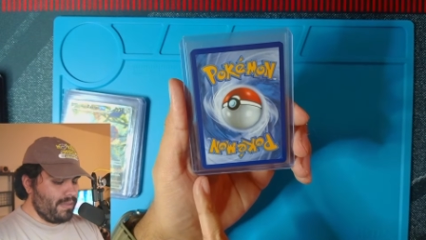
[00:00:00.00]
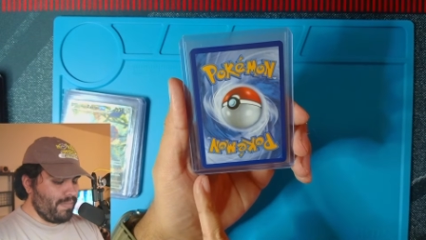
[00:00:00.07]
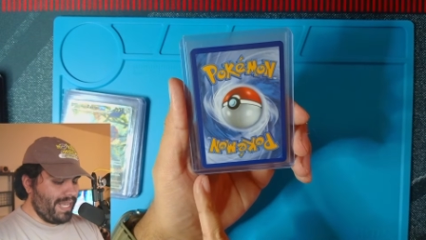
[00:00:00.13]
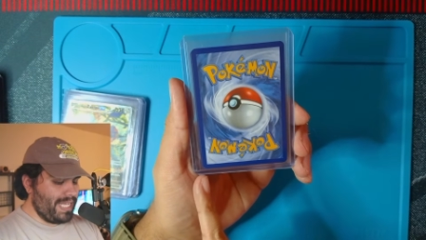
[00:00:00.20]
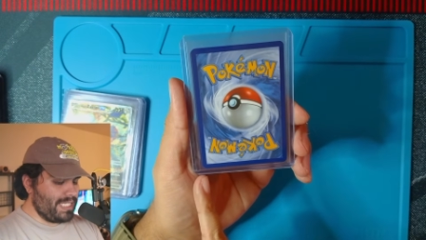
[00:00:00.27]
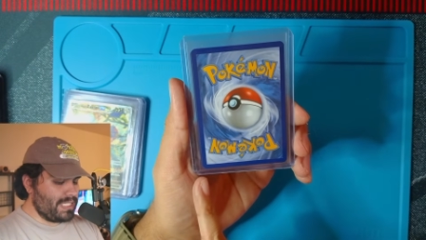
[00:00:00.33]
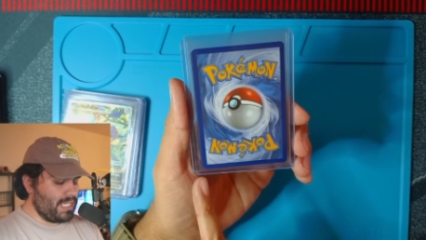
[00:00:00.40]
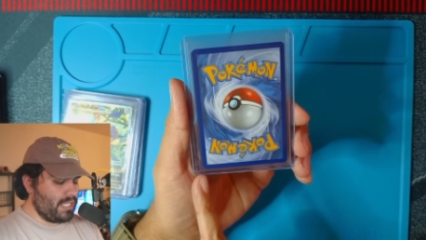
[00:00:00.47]

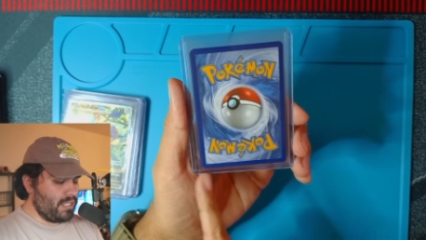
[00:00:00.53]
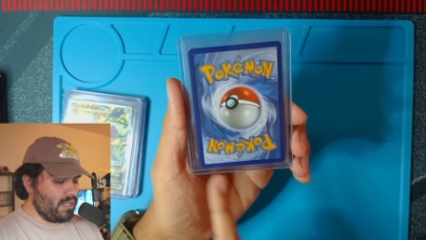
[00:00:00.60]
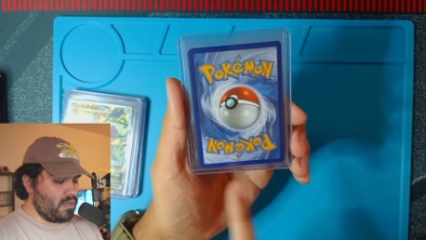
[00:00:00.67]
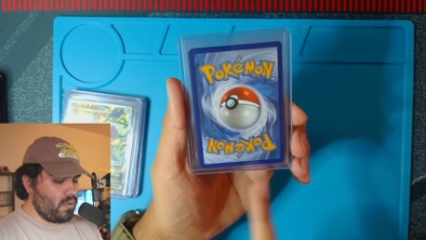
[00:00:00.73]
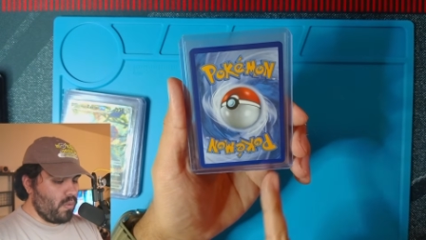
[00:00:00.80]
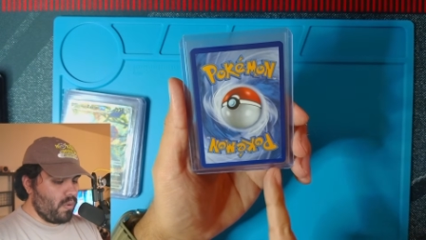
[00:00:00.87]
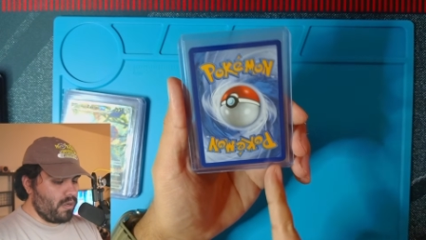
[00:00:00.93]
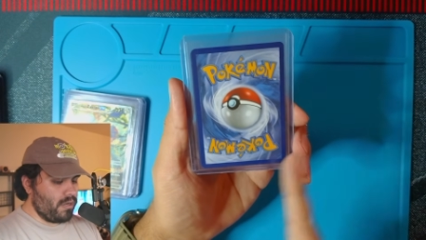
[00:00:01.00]
based on the
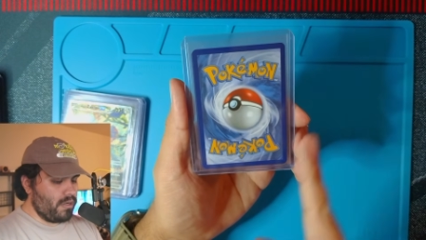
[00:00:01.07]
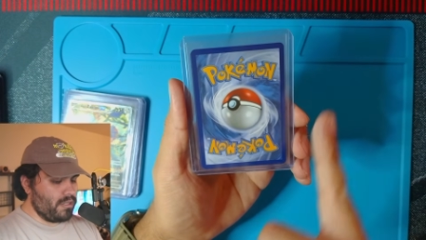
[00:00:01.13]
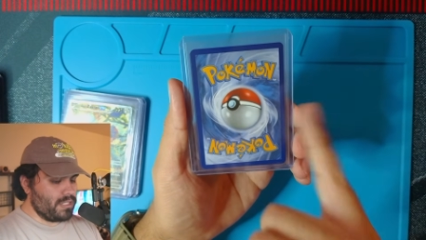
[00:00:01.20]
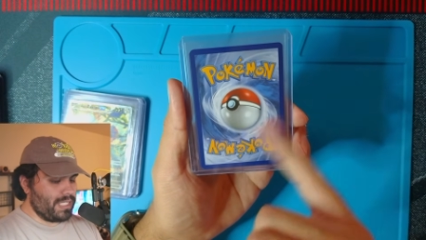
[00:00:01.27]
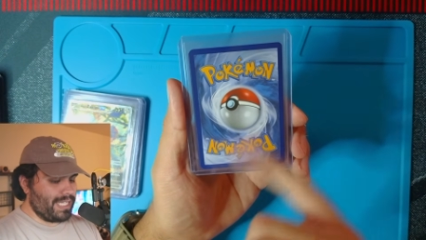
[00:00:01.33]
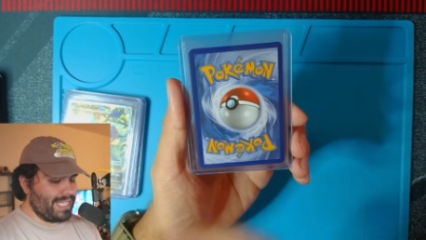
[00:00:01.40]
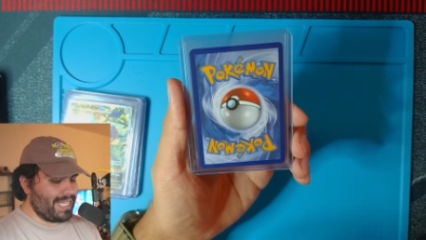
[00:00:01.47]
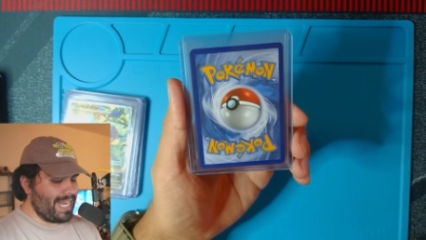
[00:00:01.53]
corners,
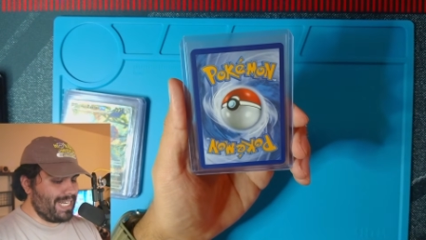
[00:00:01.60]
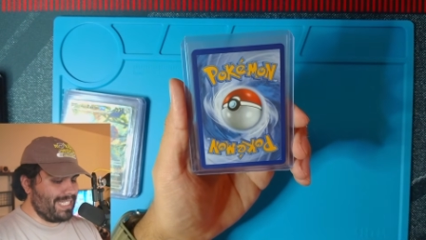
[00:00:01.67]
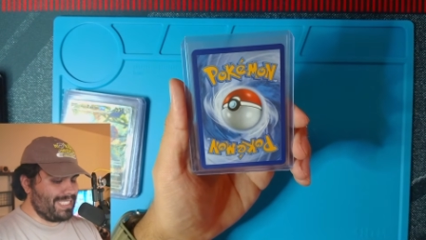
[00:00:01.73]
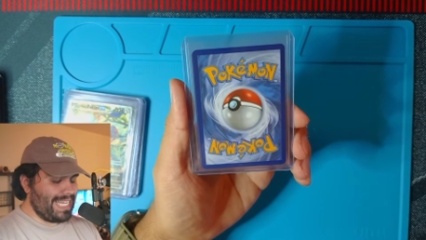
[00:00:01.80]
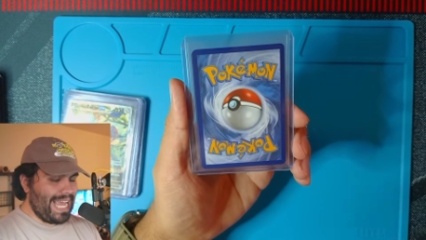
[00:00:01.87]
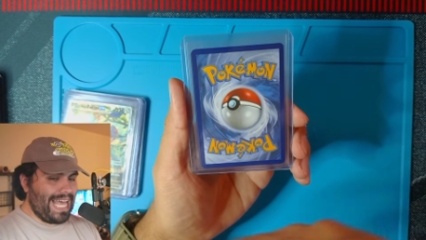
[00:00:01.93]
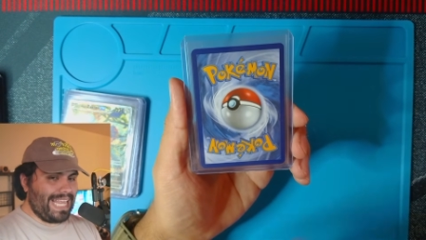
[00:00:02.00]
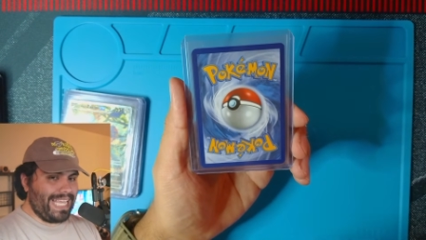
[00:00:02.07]
and they kind of
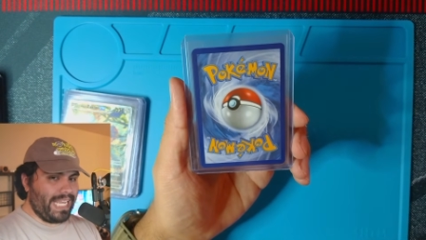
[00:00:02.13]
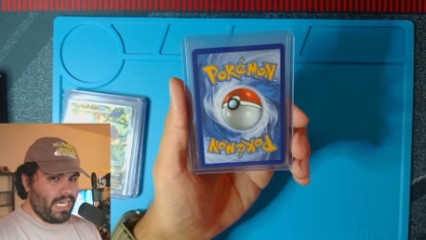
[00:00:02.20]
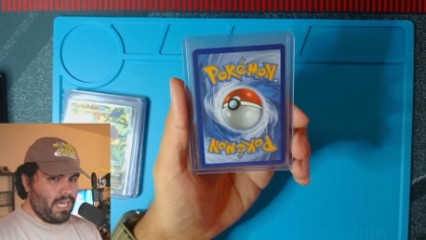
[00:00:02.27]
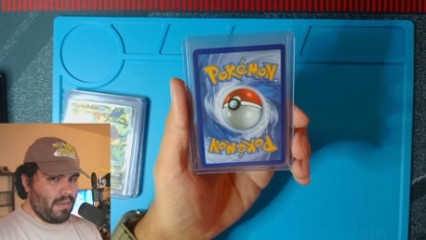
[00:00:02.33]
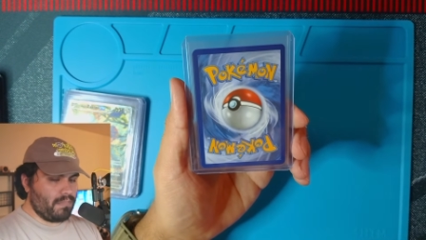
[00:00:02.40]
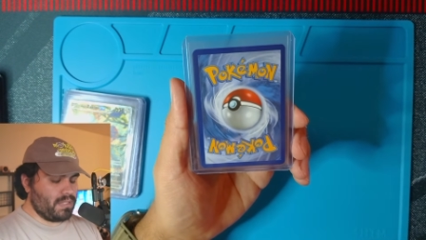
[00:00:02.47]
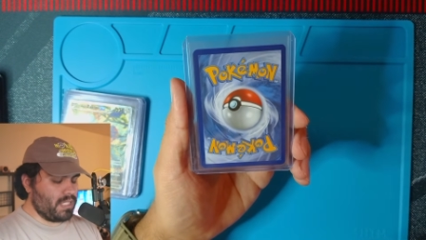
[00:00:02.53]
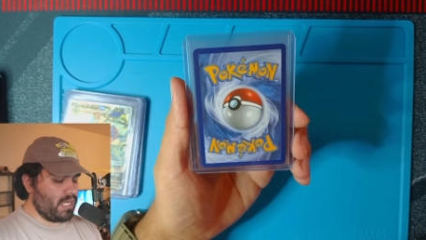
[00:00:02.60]
tally it
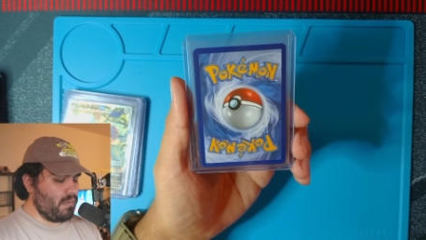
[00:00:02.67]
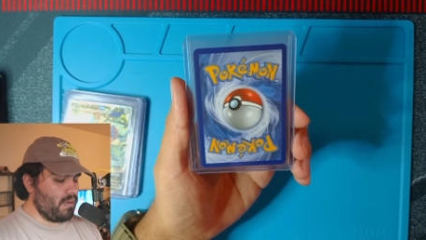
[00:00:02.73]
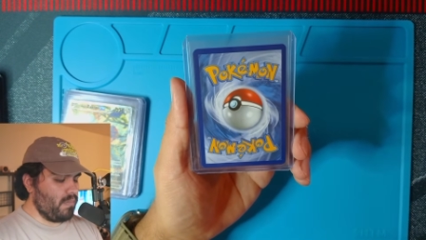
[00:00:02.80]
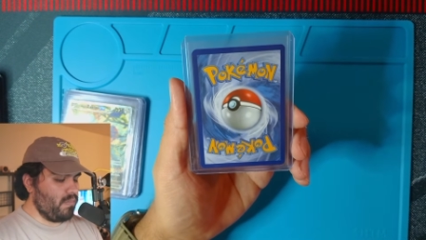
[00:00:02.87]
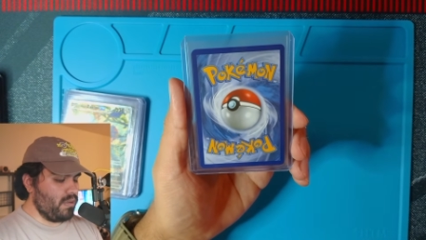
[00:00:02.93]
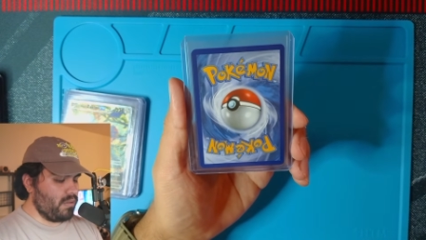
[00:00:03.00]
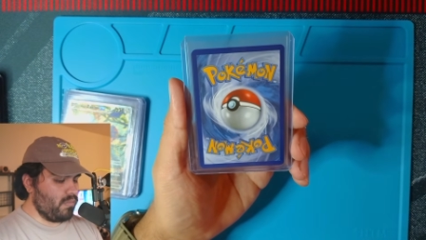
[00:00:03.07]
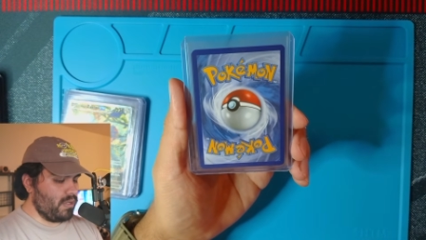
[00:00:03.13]
up to come
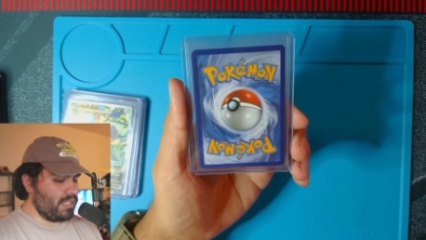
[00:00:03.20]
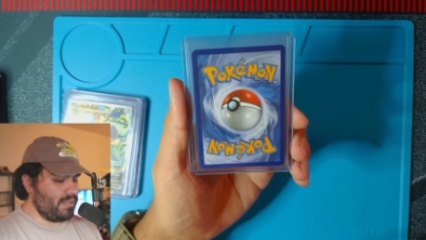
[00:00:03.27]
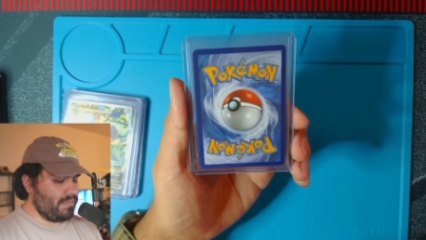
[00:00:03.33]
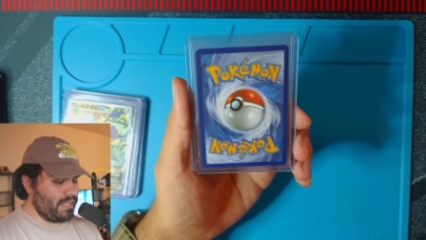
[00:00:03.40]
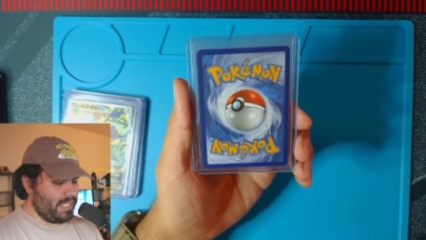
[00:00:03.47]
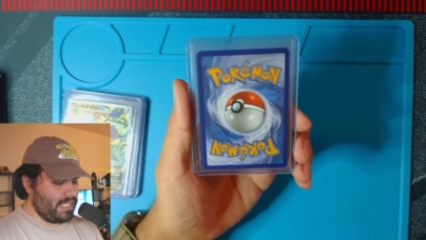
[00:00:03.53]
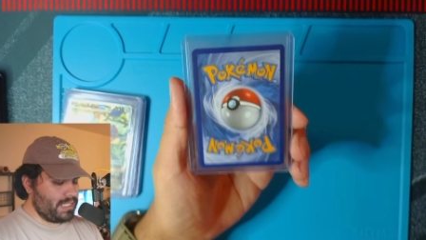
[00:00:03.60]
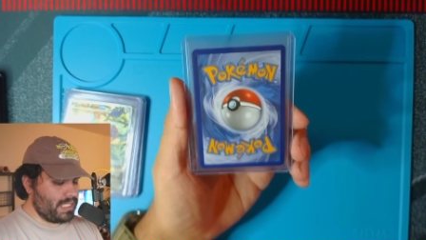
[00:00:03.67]
up with what
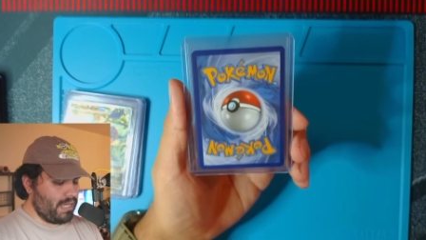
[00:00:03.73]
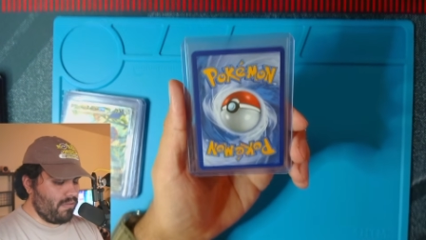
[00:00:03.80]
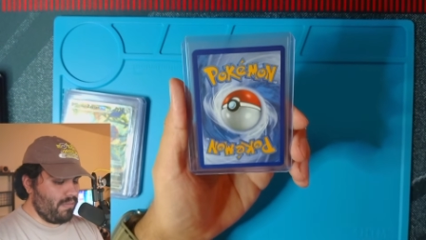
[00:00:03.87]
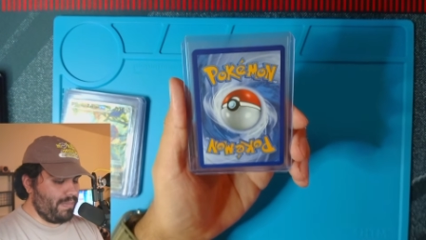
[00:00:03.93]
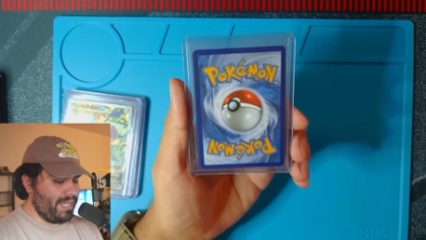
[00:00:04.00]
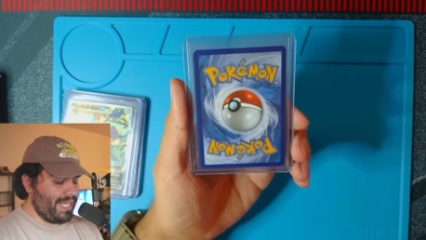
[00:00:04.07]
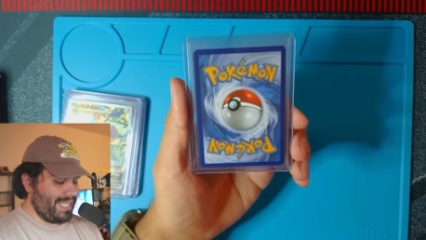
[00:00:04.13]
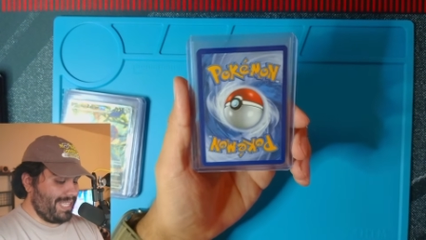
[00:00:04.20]
the PSA will
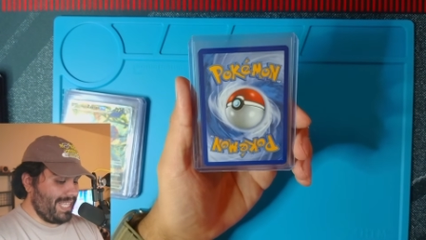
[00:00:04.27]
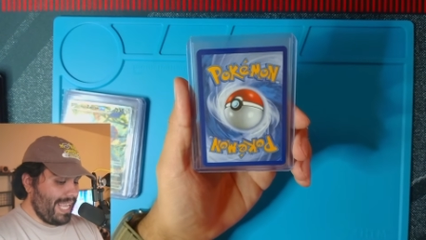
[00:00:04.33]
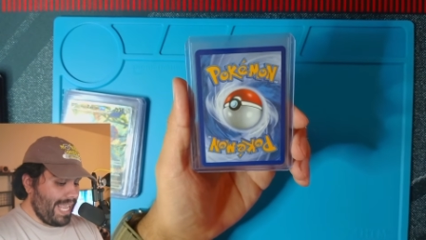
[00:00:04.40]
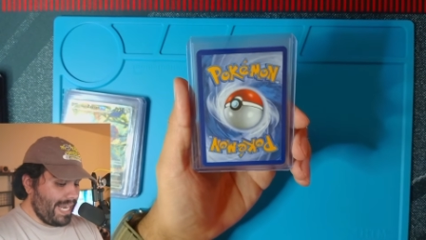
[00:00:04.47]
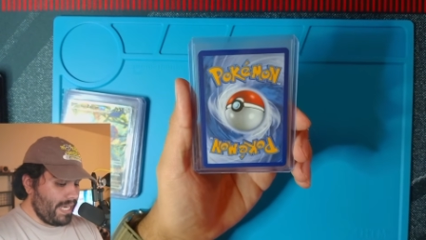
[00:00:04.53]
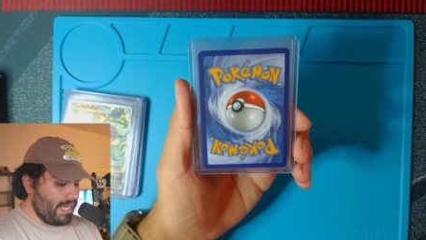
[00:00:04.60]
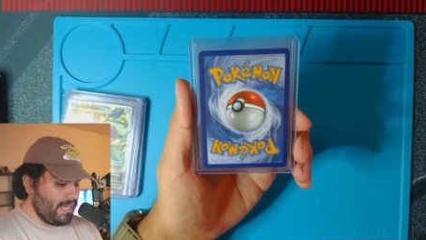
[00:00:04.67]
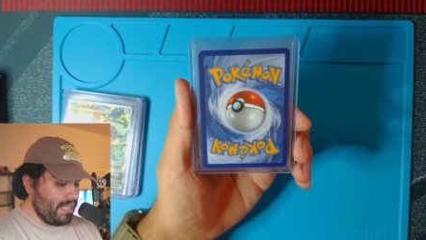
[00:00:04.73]
be at the
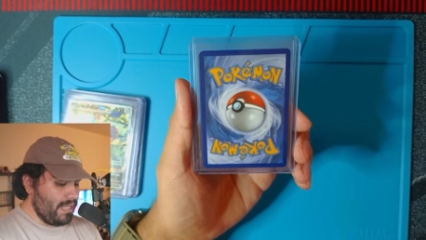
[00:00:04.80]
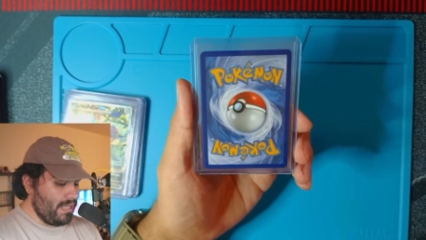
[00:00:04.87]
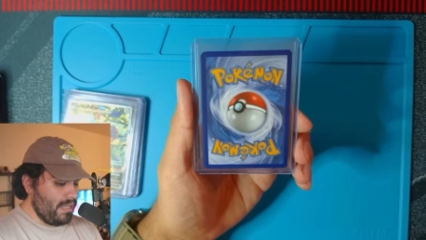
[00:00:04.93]
end.